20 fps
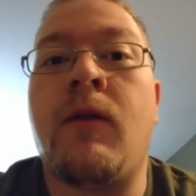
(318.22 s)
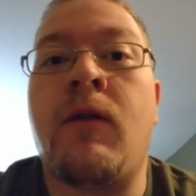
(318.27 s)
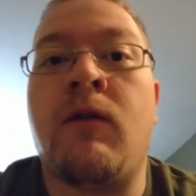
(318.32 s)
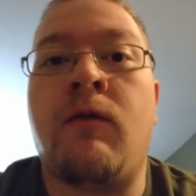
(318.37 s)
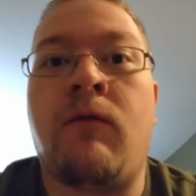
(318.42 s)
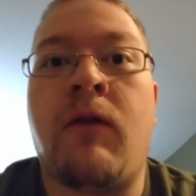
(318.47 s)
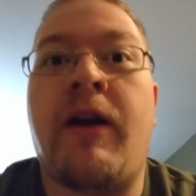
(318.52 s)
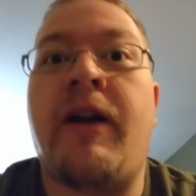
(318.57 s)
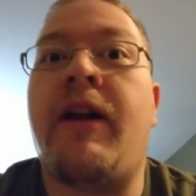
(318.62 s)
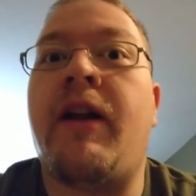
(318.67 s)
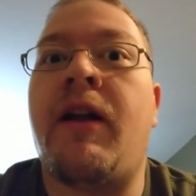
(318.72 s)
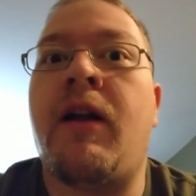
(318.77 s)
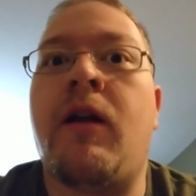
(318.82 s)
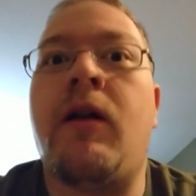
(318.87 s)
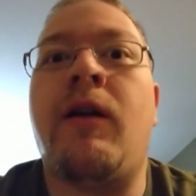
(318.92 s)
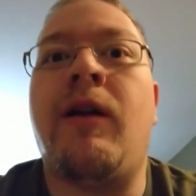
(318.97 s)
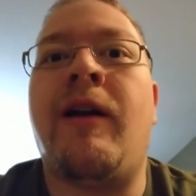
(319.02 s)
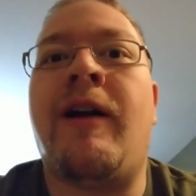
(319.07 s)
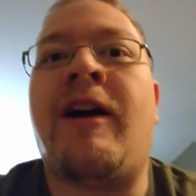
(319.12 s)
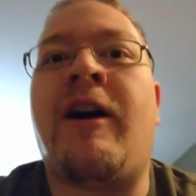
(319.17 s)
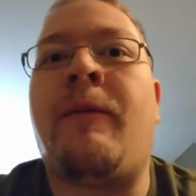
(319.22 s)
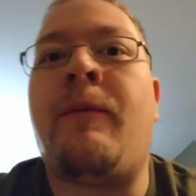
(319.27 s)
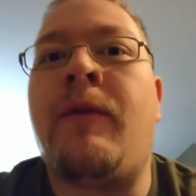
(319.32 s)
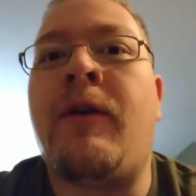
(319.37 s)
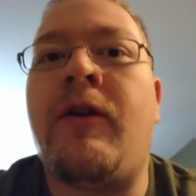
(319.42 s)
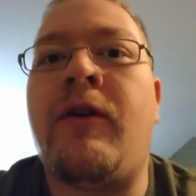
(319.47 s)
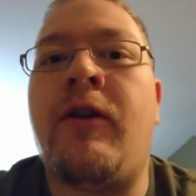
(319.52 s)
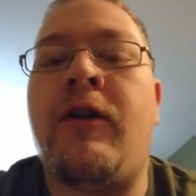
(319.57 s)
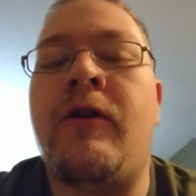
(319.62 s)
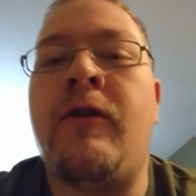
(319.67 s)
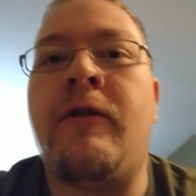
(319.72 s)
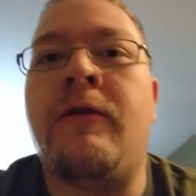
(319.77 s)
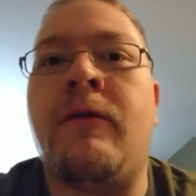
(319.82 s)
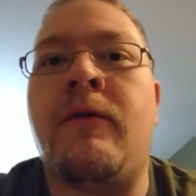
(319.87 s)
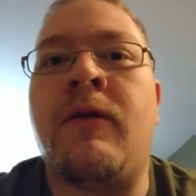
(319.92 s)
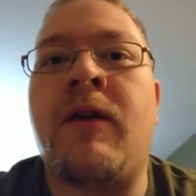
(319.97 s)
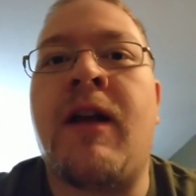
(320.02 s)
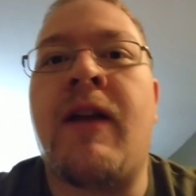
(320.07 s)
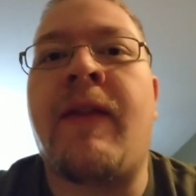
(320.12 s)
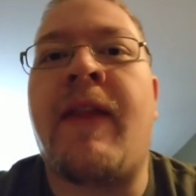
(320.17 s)
running up
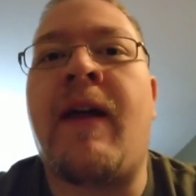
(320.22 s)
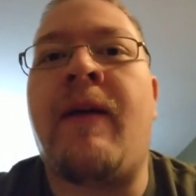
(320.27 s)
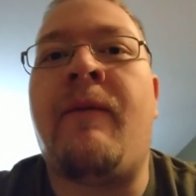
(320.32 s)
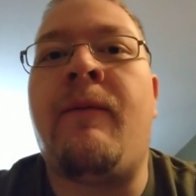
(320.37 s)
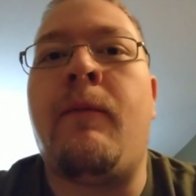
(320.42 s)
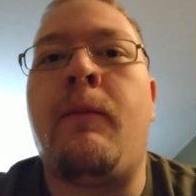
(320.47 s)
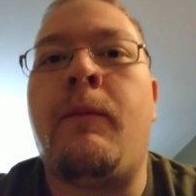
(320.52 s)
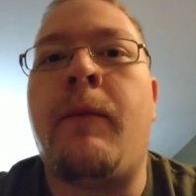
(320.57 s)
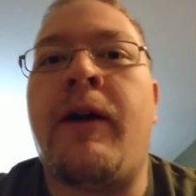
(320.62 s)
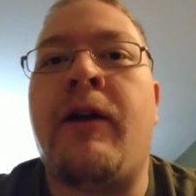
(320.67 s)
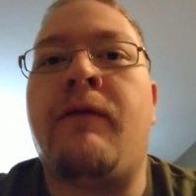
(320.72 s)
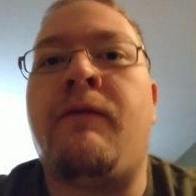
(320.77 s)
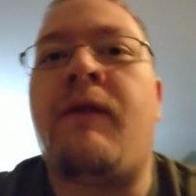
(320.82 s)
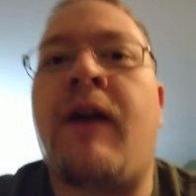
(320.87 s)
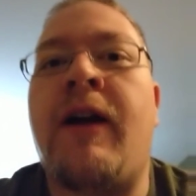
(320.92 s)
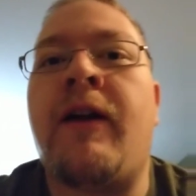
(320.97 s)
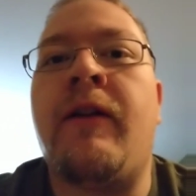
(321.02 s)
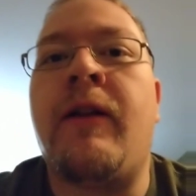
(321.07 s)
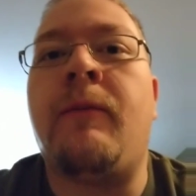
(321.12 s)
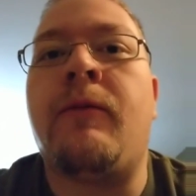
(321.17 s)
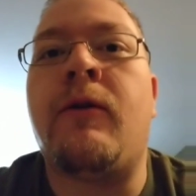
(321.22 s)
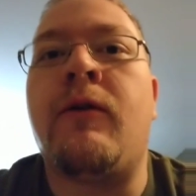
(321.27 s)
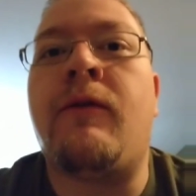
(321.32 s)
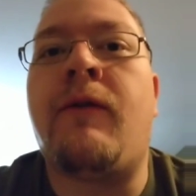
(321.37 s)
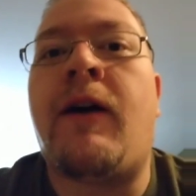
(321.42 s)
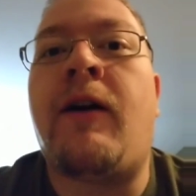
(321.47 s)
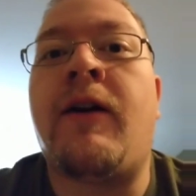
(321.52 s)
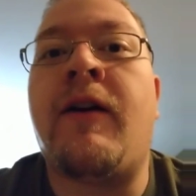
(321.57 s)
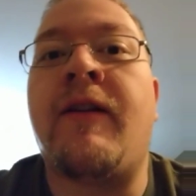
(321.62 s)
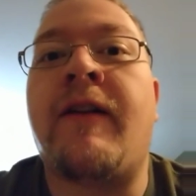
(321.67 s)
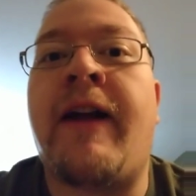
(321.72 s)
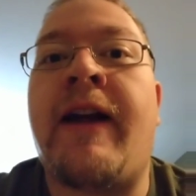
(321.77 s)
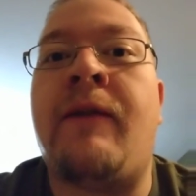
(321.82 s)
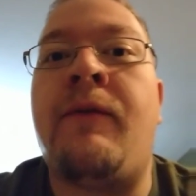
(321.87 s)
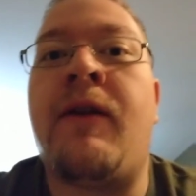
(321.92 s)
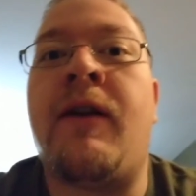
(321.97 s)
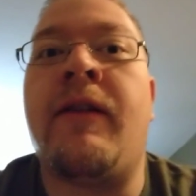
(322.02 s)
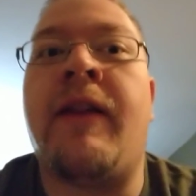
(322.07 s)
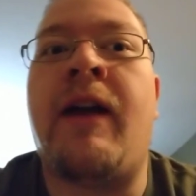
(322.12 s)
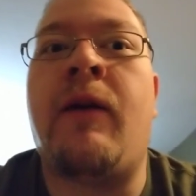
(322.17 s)
to get that better firing profile, because I have
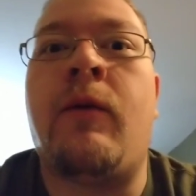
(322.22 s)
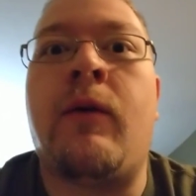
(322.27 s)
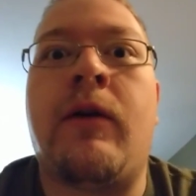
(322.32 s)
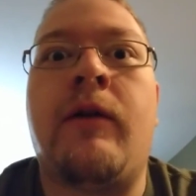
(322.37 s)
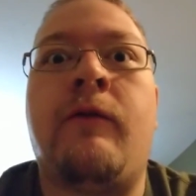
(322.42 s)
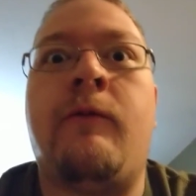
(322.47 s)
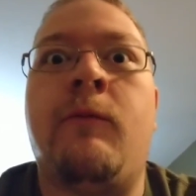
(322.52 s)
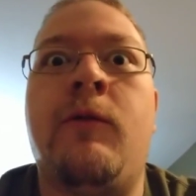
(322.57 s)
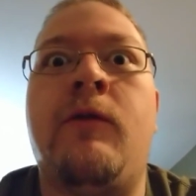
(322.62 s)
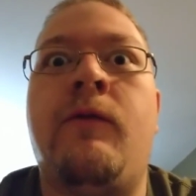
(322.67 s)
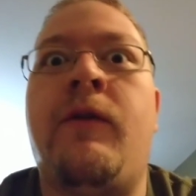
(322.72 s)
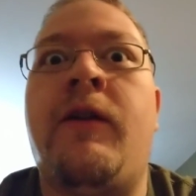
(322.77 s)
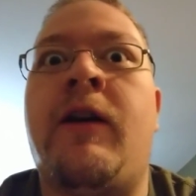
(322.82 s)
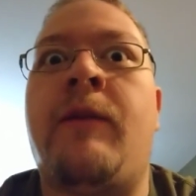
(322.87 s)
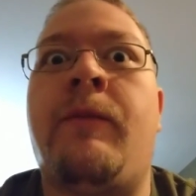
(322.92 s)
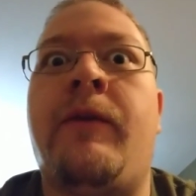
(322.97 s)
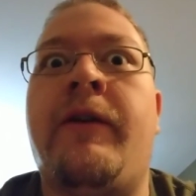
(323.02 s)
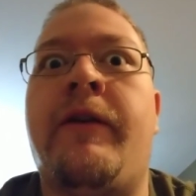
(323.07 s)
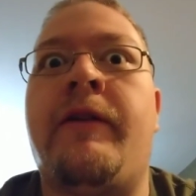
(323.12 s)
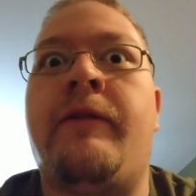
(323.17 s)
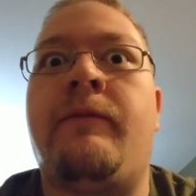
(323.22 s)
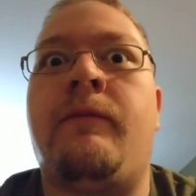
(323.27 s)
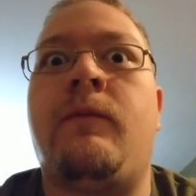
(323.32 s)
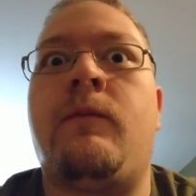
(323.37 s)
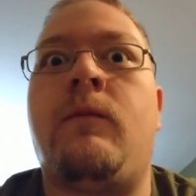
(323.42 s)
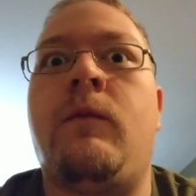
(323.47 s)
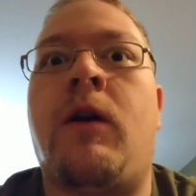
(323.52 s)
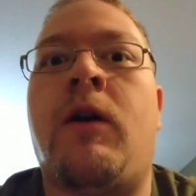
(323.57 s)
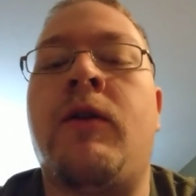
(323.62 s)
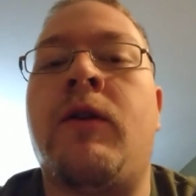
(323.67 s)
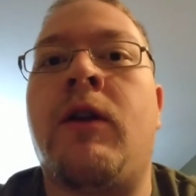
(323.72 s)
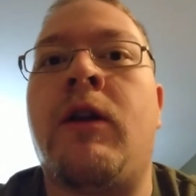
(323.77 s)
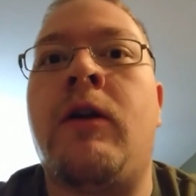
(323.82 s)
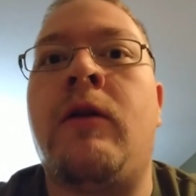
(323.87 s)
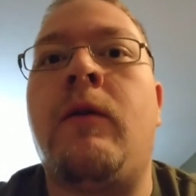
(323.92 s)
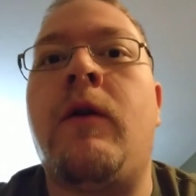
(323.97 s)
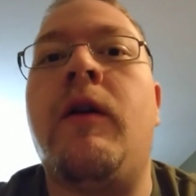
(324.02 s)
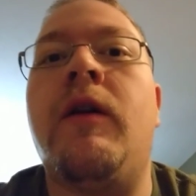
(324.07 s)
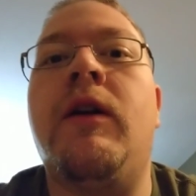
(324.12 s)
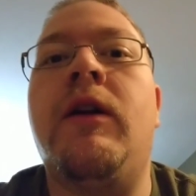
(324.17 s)
done that where I've moved up to
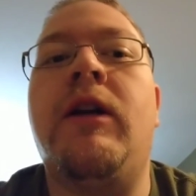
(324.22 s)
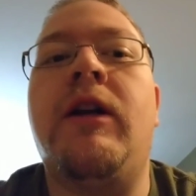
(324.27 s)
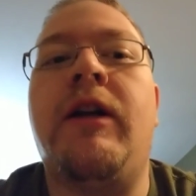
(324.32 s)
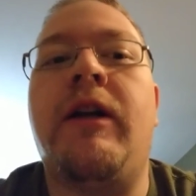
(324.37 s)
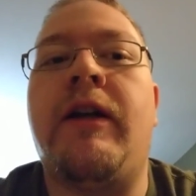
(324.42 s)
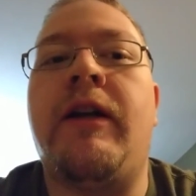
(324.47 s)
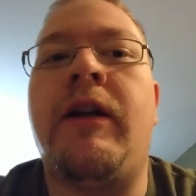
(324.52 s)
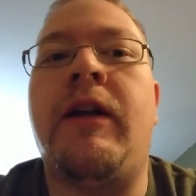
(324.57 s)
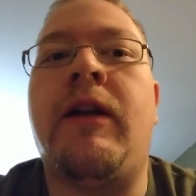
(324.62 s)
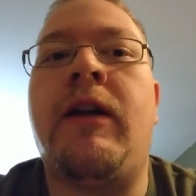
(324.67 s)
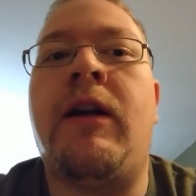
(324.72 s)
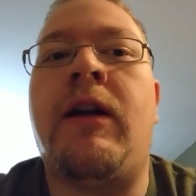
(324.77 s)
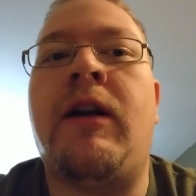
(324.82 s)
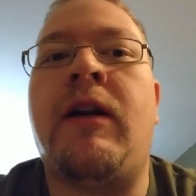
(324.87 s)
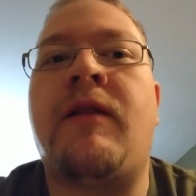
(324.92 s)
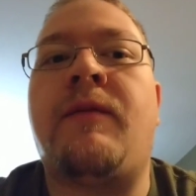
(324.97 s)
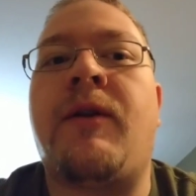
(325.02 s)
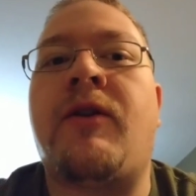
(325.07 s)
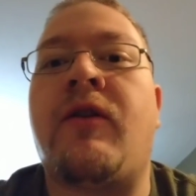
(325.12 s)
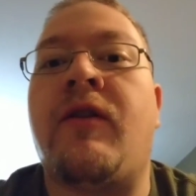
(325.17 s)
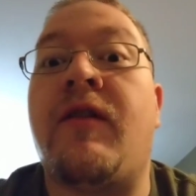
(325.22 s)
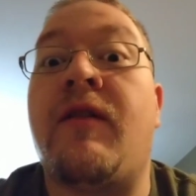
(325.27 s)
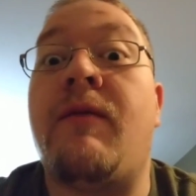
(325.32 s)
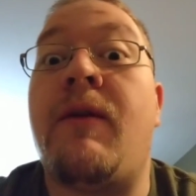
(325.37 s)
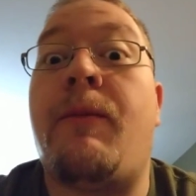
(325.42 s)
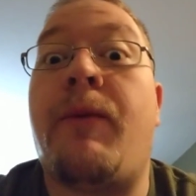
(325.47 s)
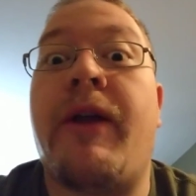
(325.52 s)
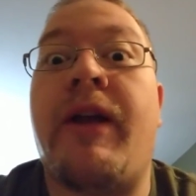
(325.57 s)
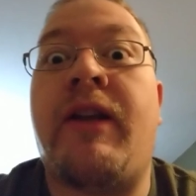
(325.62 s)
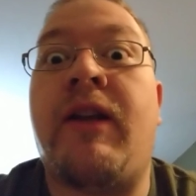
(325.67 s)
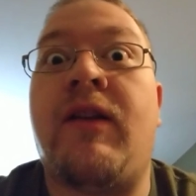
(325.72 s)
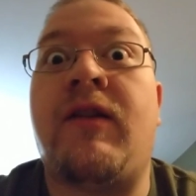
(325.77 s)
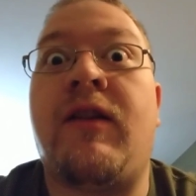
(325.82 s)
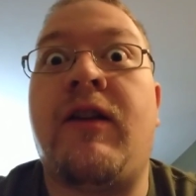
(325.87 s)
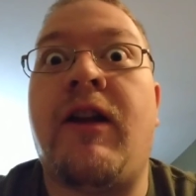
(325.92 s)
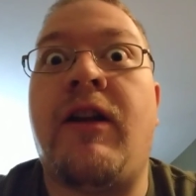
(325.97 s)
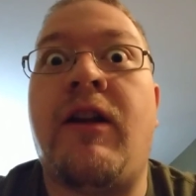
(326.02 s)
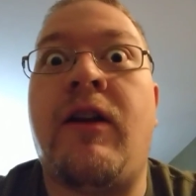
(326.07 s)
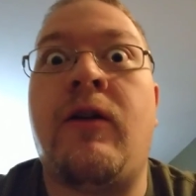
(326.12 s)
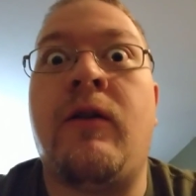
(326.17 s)
unload, especially some of the
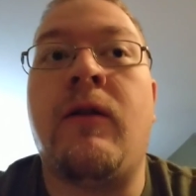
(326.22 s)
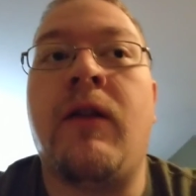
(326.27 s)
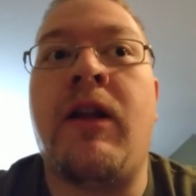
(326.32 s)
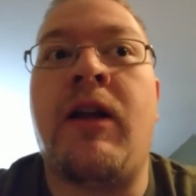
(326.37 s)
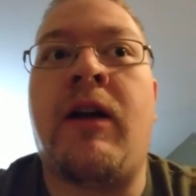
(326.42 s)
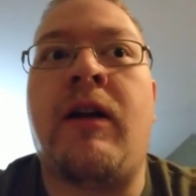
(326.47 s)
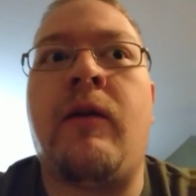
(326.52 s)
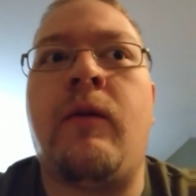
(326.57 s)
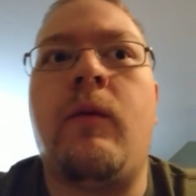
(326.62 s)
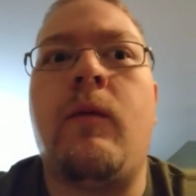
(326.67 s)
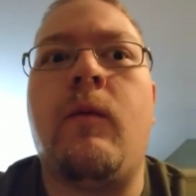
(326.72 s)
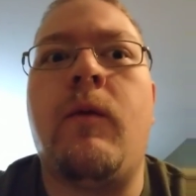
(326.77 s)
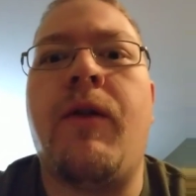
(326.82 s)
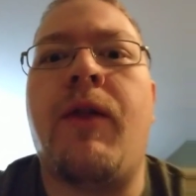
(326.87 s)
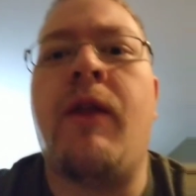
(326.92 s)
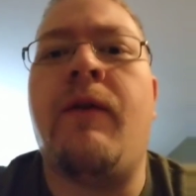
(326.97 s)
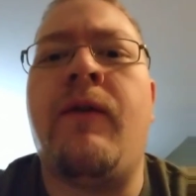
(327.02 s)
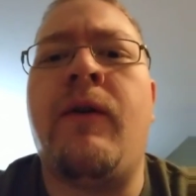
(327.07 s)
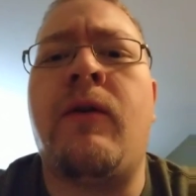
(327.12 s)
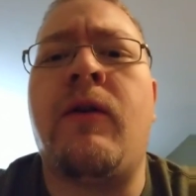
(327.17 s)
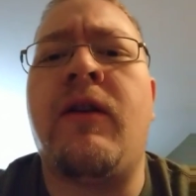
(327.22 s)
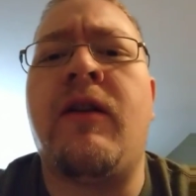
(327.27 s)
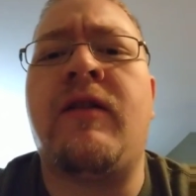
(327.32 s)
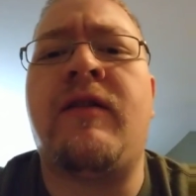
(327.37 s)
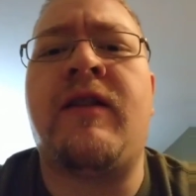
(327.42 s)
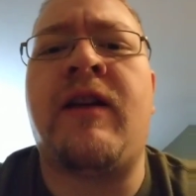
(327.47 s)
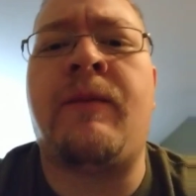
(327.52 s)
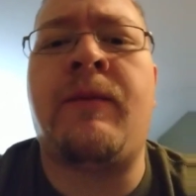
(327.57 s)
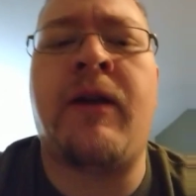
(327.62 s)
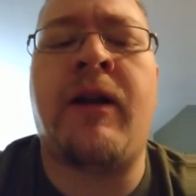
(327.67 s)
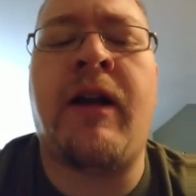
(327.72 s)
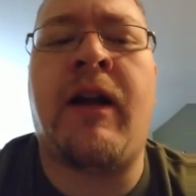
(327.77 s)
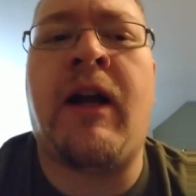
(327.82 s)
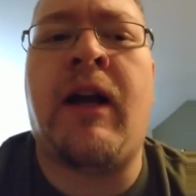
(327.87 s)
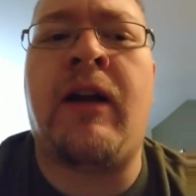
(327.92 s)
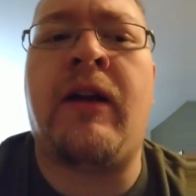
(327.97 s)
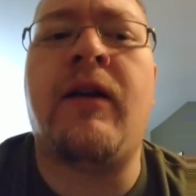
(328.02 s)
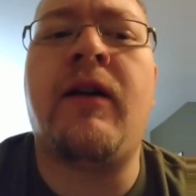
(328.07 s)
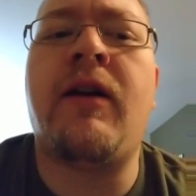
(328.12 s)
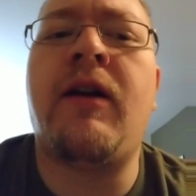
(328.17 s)
playtesting I did early on with the Vior'la Sept
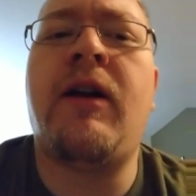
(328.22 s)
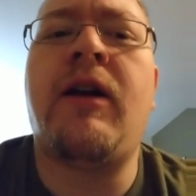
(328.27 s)
and